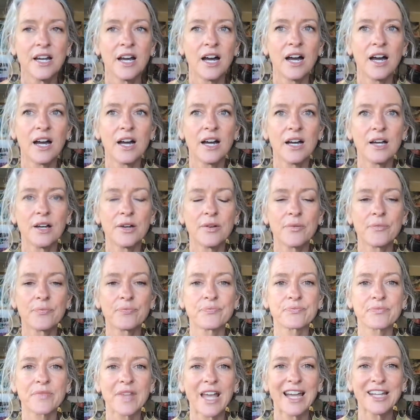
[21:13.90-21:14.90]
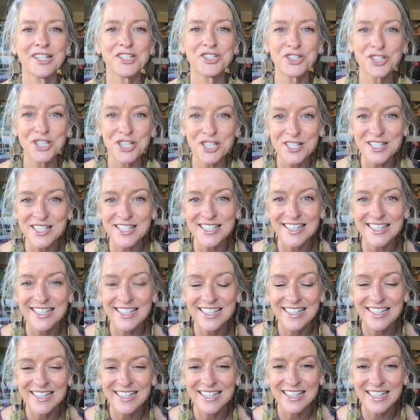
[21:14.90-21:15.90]
Uh, I just
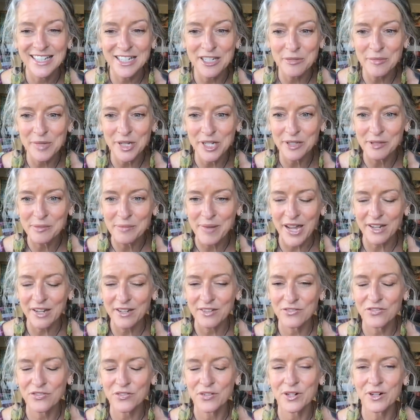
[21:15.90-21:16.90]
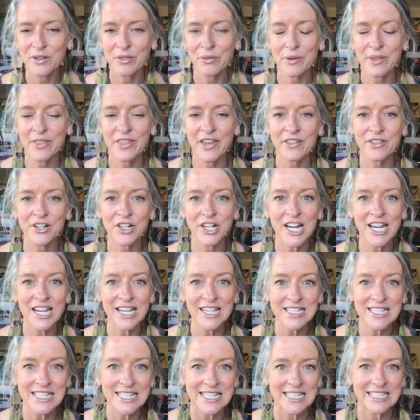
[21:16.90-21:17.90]
emailed back and forth with Heather
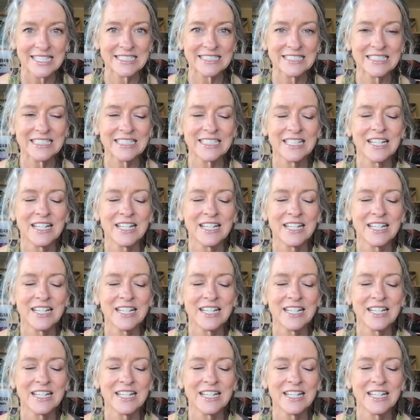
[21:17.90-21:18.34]
Hanson.